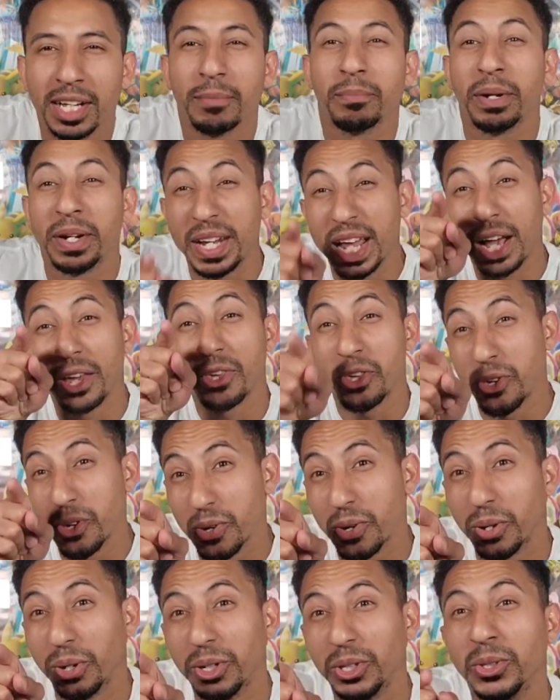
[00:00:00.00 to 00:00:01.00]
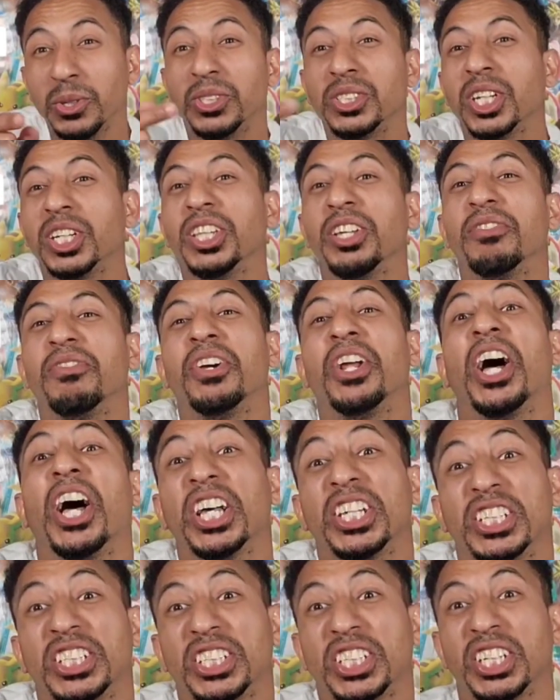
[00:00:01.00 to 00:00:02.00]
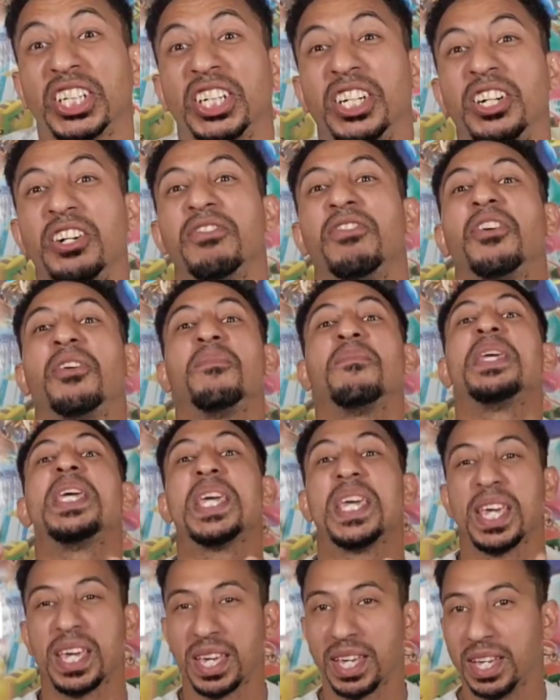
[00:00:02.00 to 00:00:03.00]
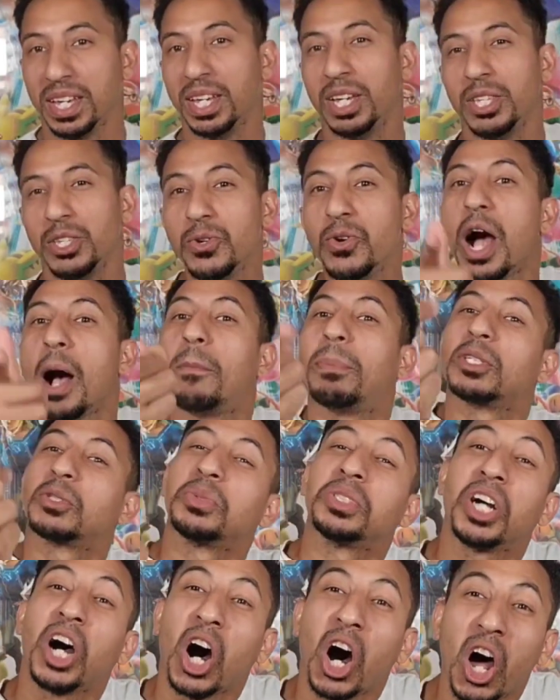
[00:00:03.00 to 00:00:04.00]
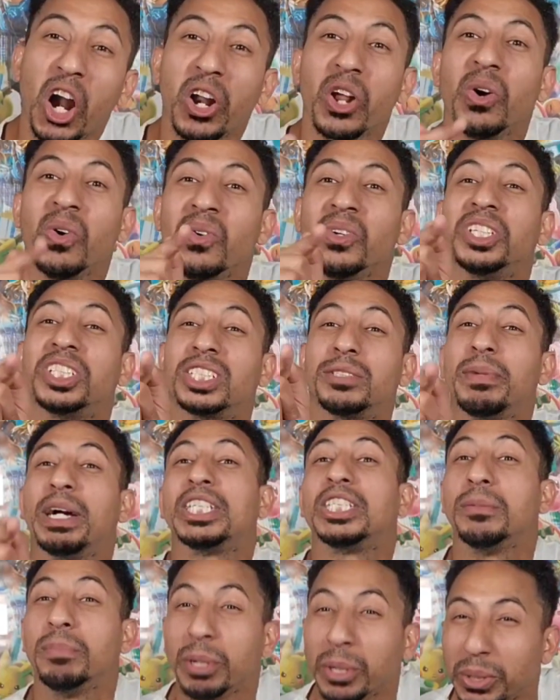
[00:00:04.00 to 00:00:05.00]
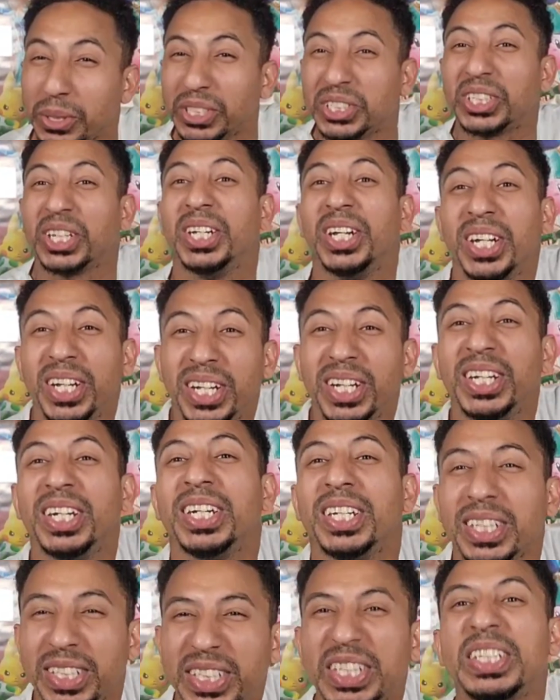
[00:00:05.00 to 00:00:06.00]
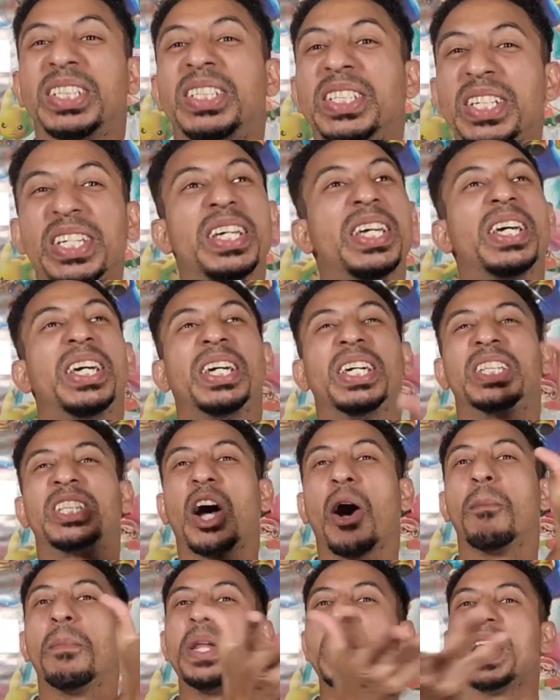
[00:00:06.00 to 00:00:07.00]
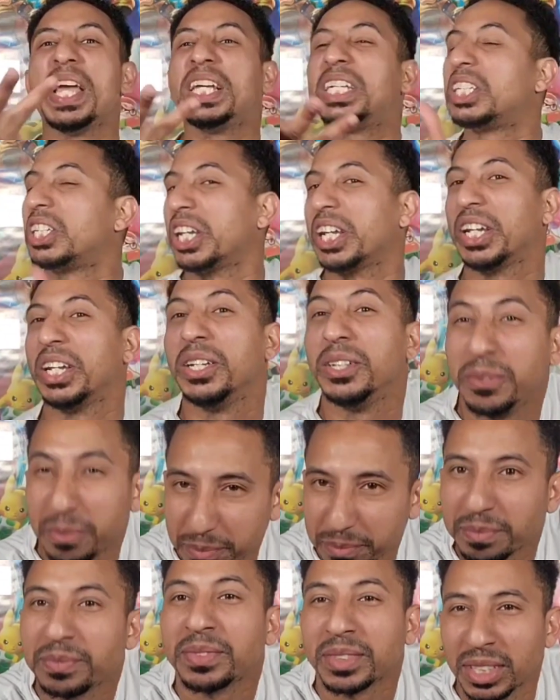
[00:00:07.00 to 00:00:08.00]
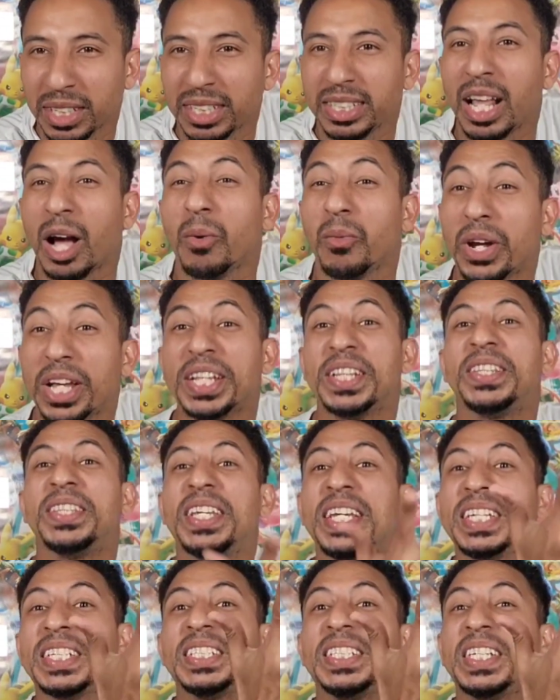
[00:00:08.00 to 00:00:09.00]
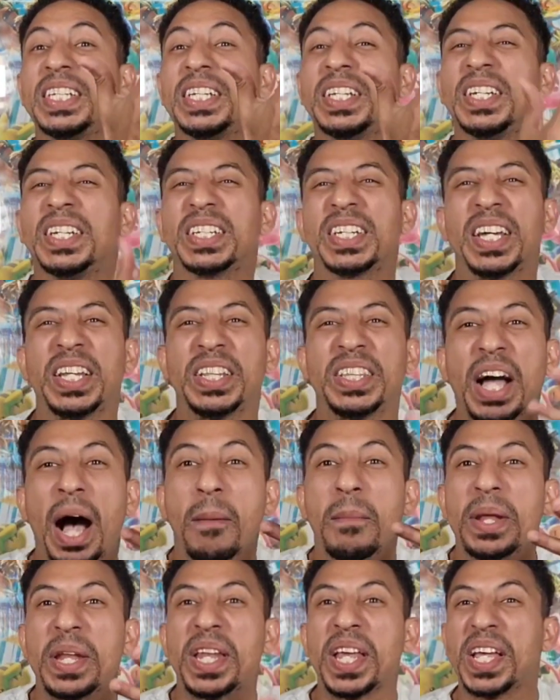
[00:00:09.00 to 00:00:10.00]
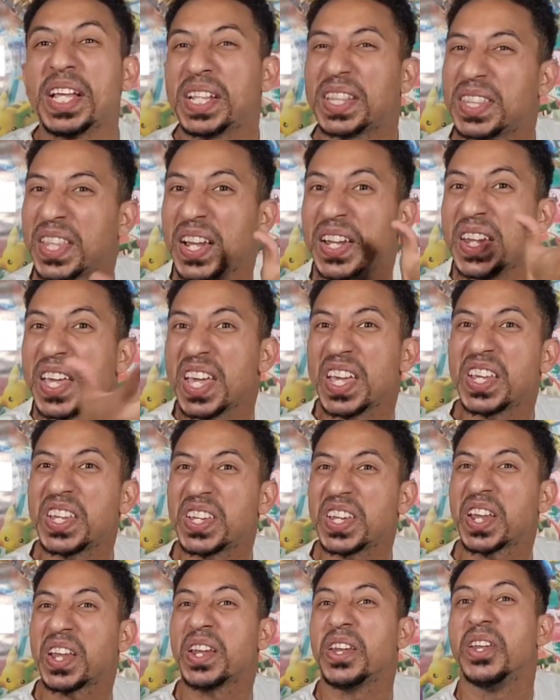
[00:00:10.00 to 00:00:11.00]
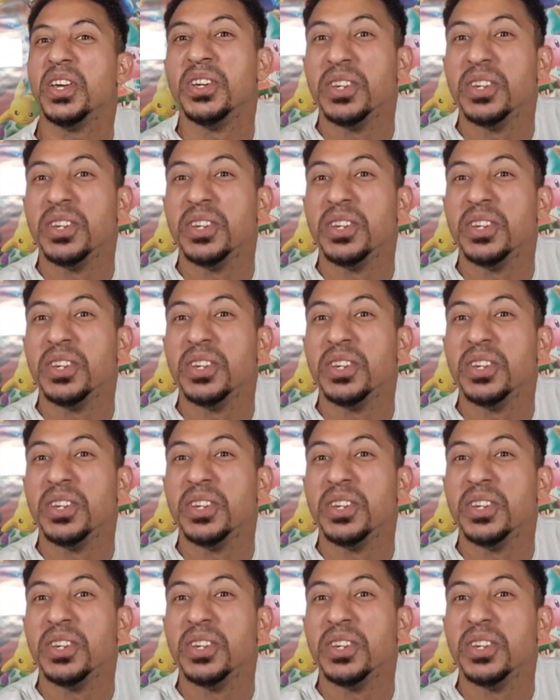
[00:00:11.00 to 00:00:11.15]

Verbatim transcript: But now you do something for us, for me. You help us with our own Smash Bros. Disney domination. That way Disney can dominate the nation.